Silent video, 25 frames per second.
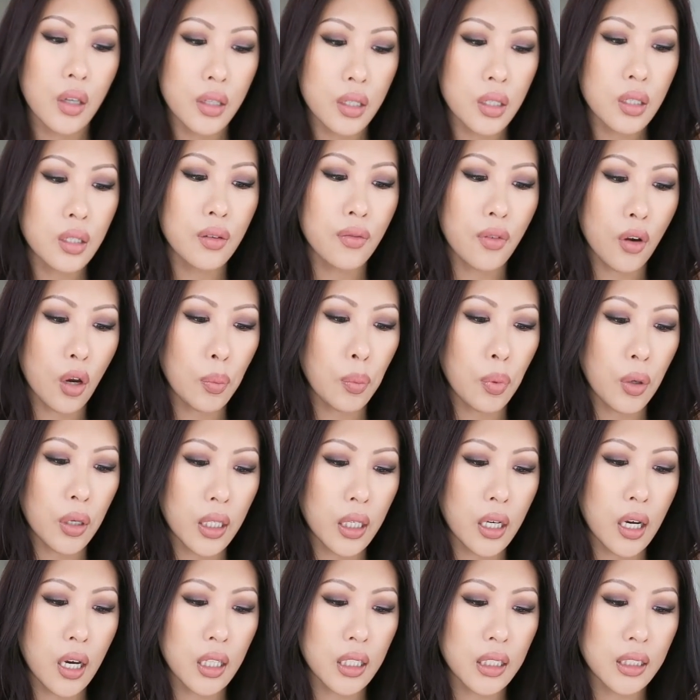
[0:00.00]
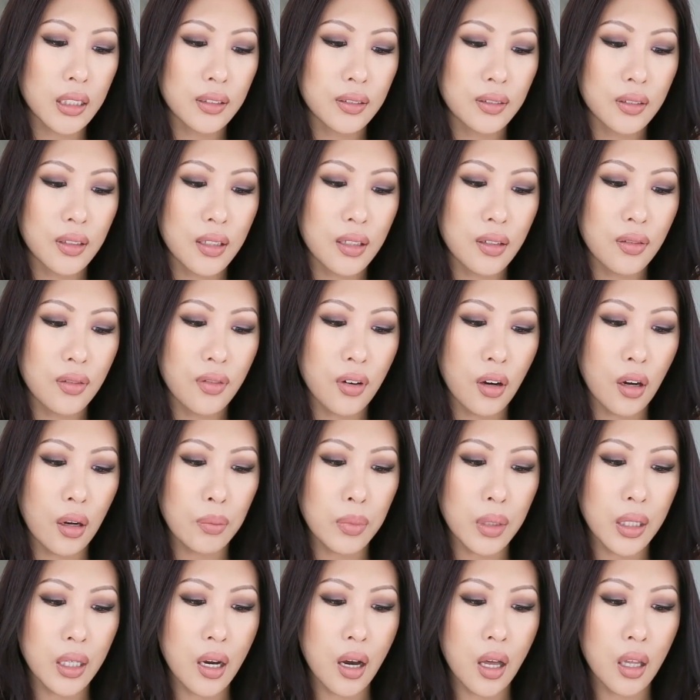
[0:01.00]
This is a very pretty color. It's a very
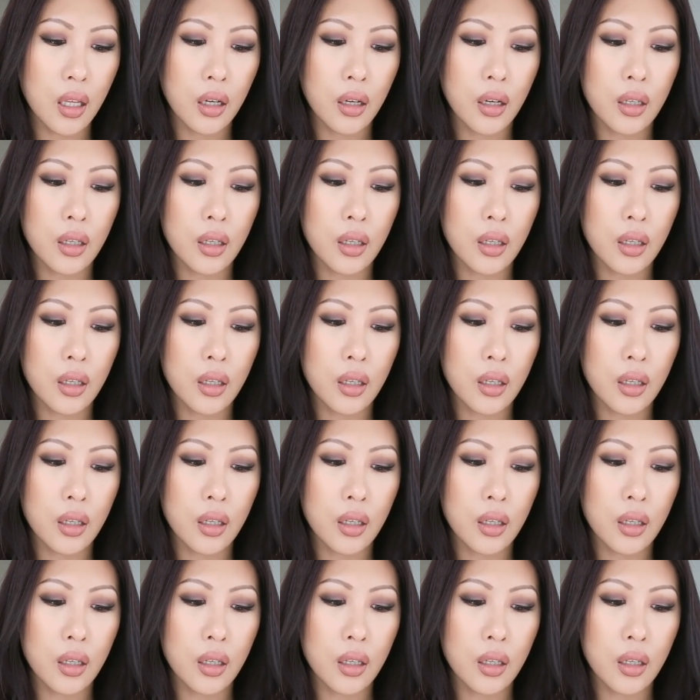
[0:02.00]
me color.